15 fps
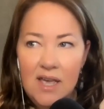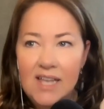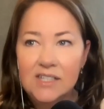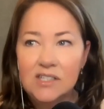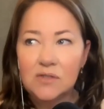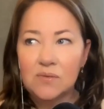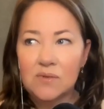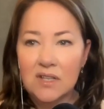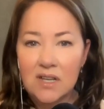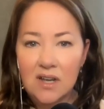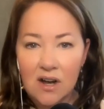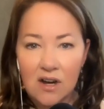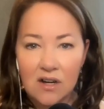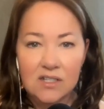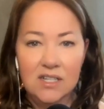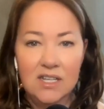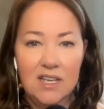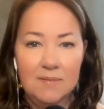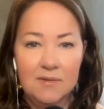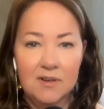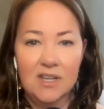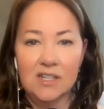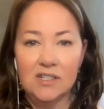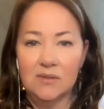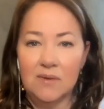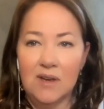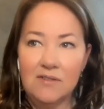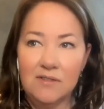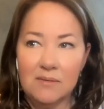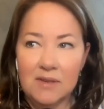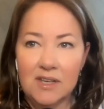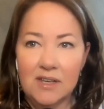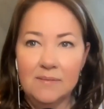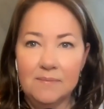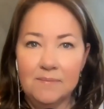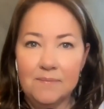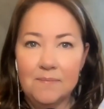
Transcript: It's really hard to keep your kids away from it.